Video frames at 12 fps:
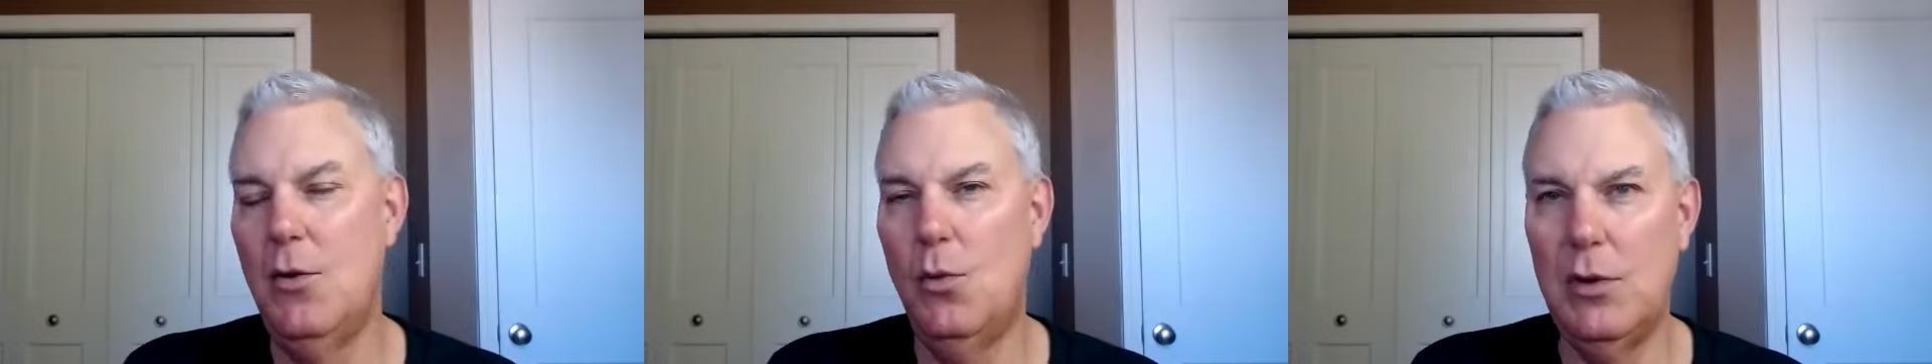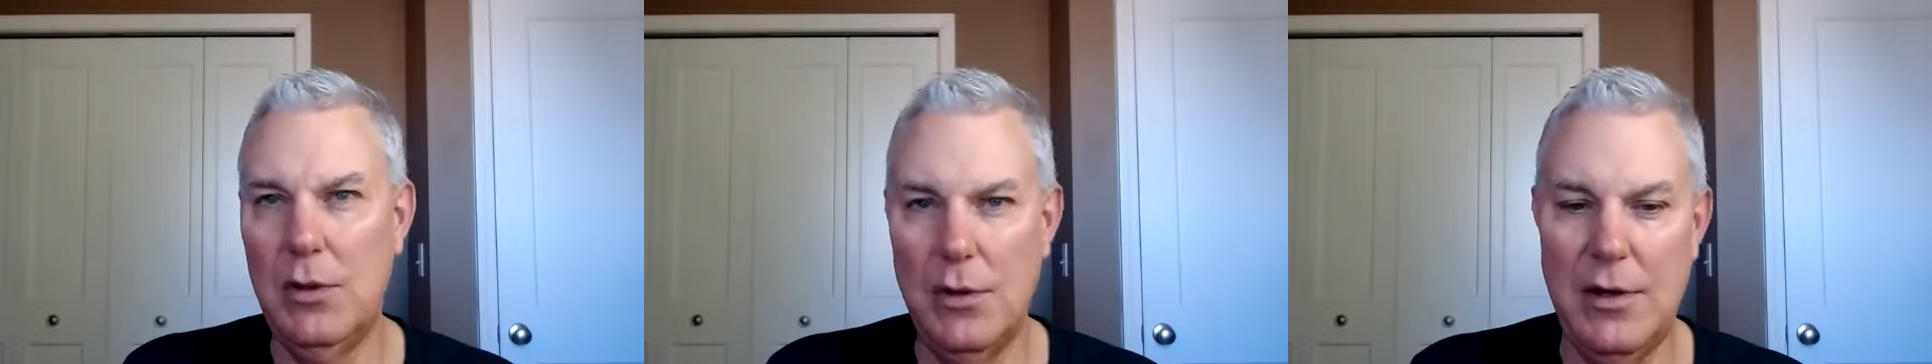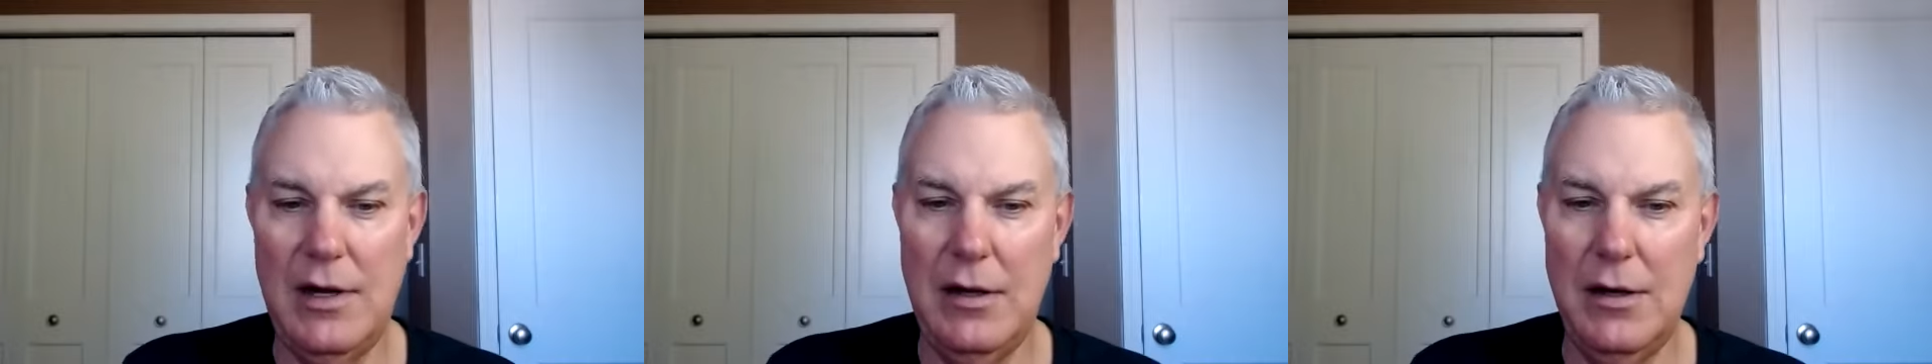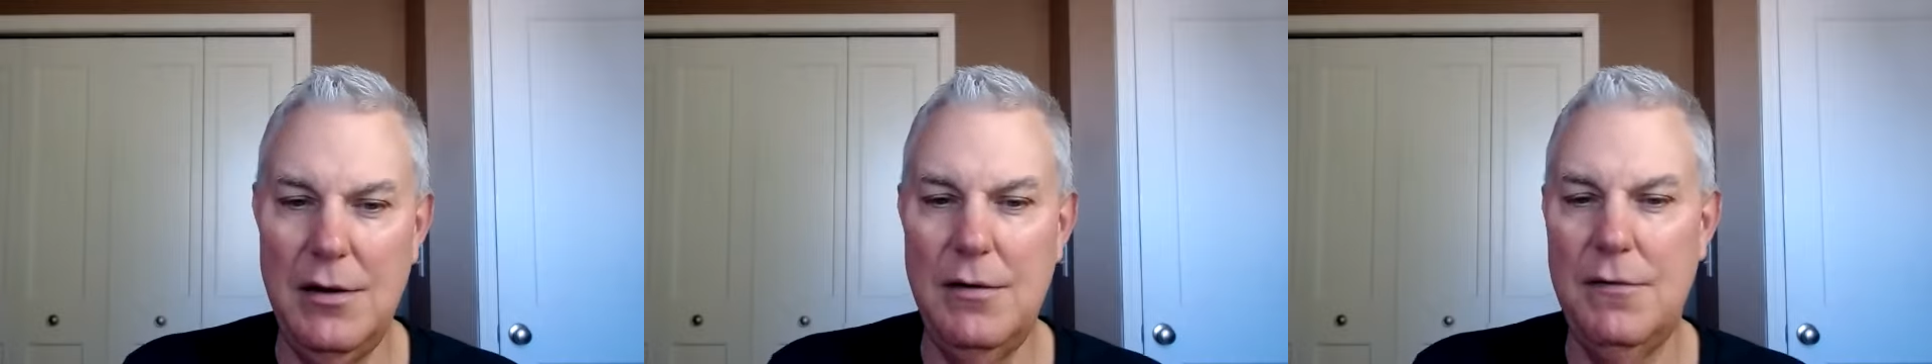when learning
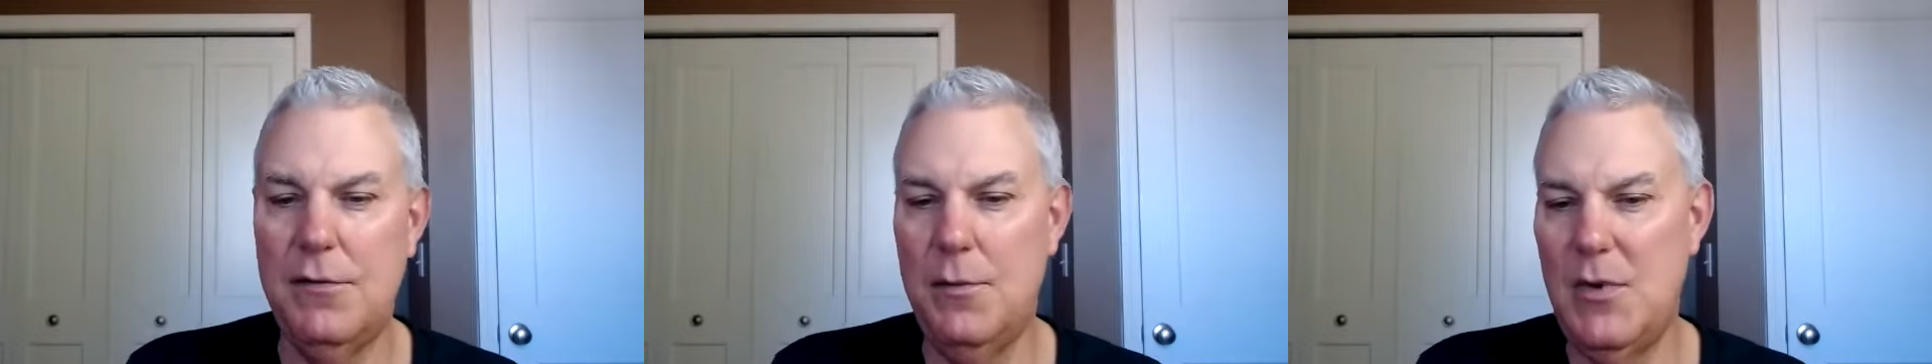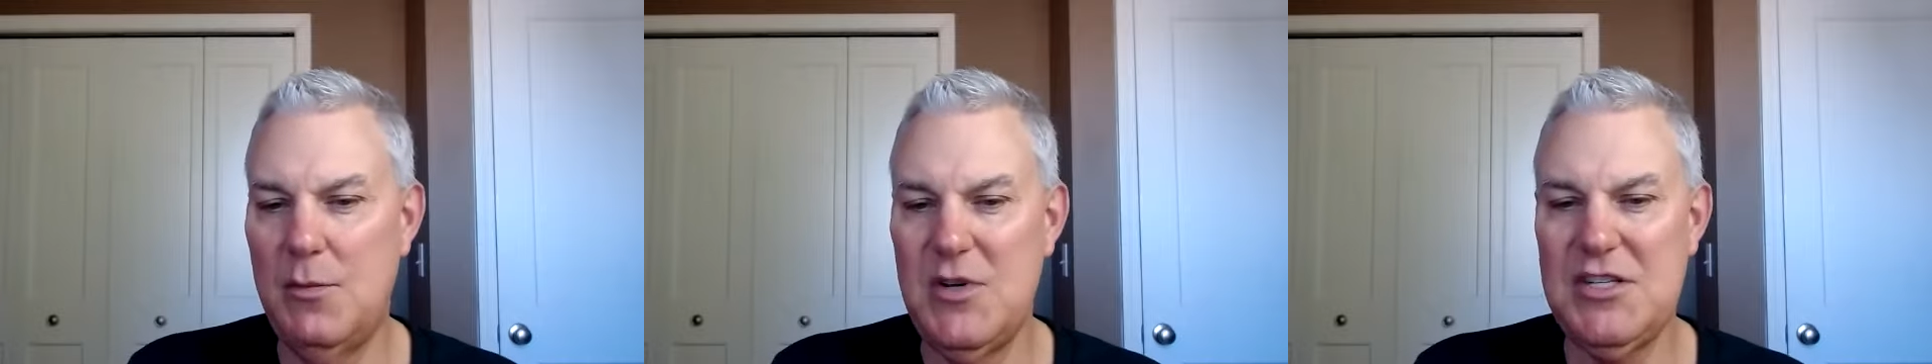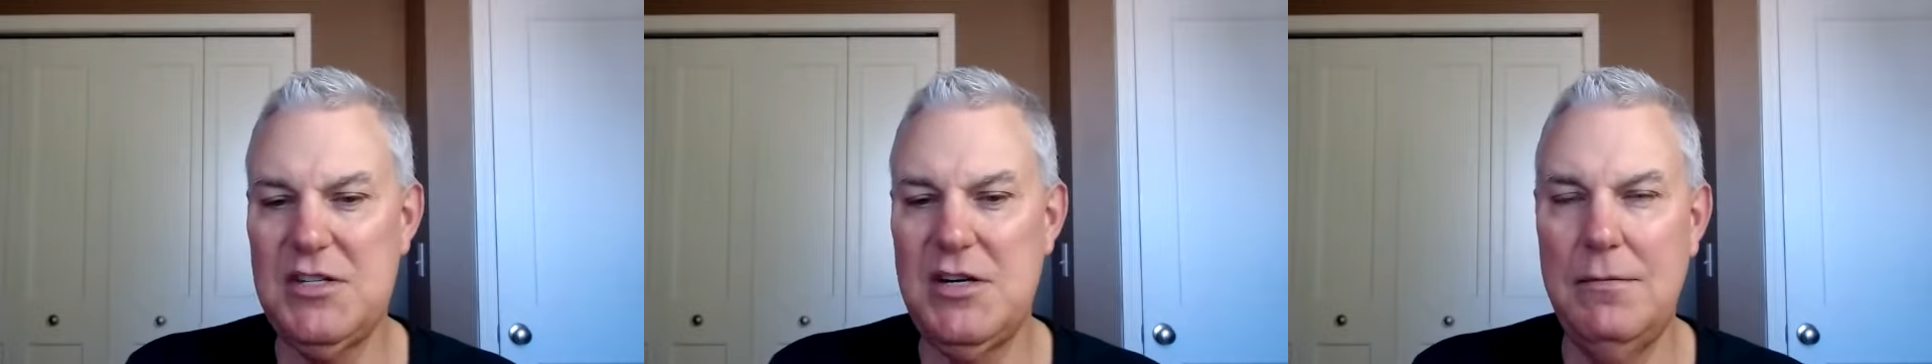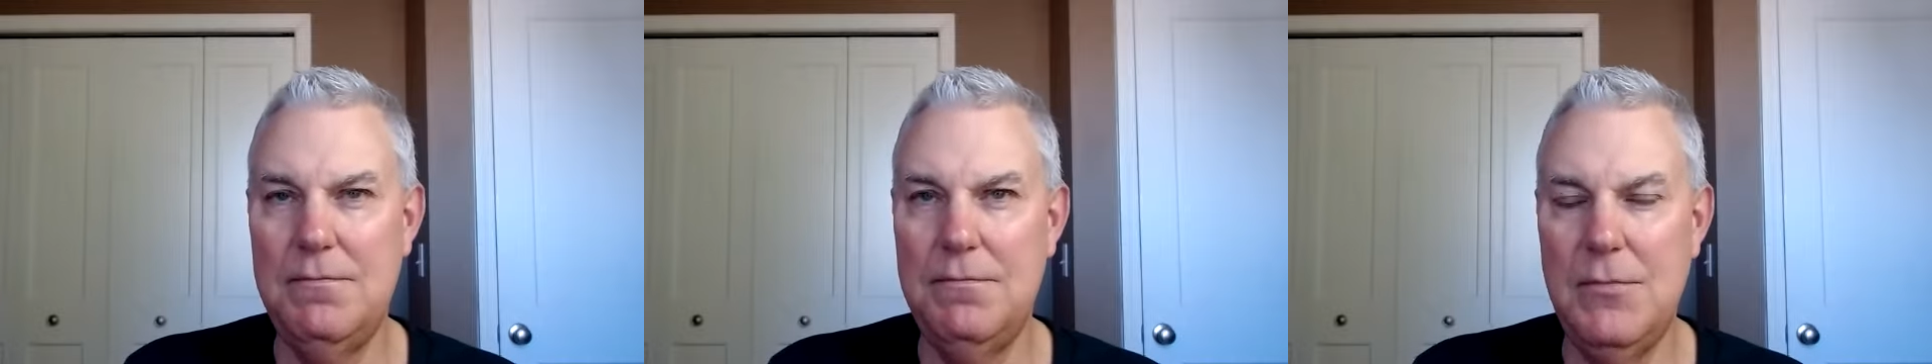from their mistake?
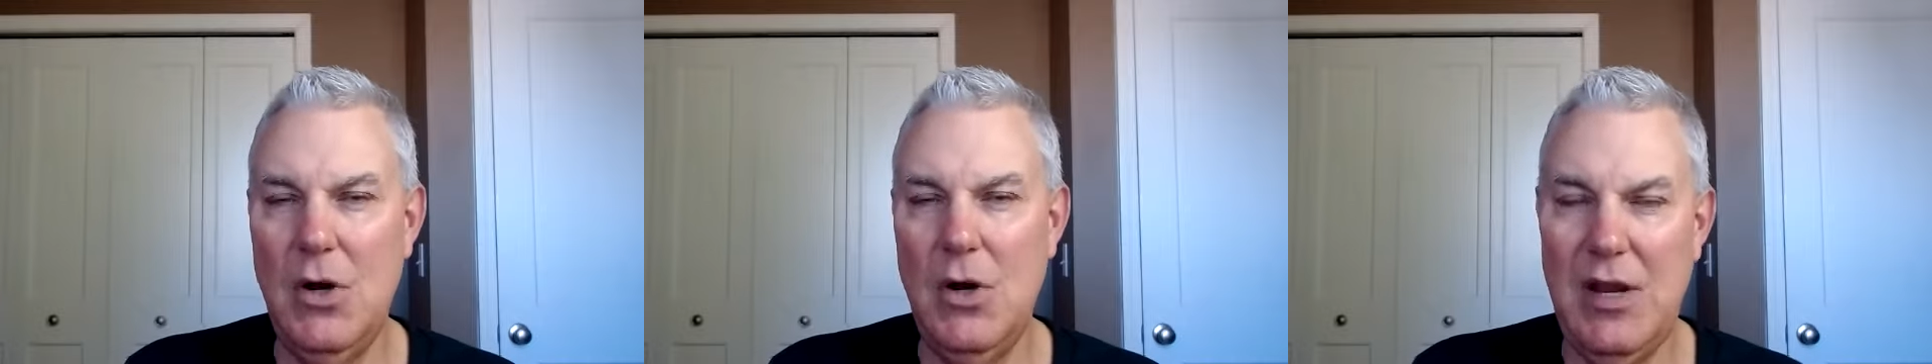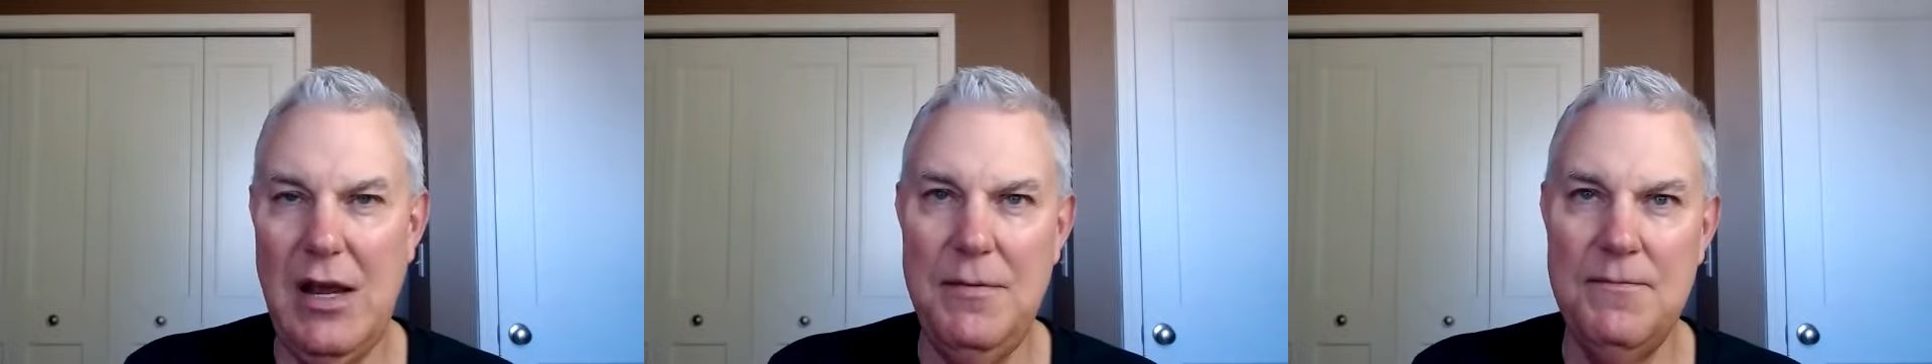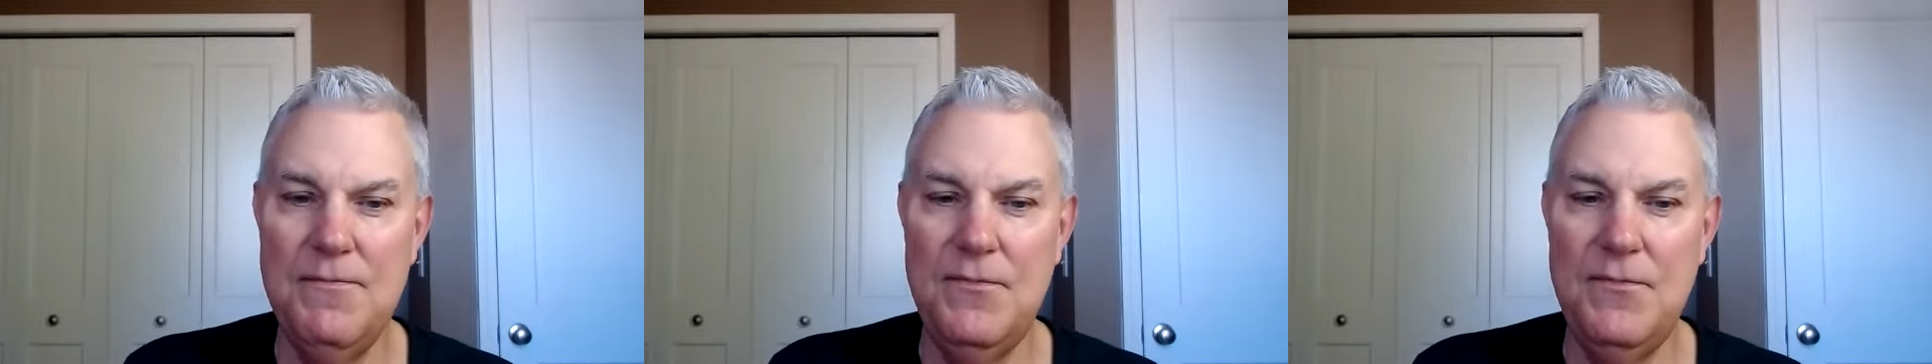Okay.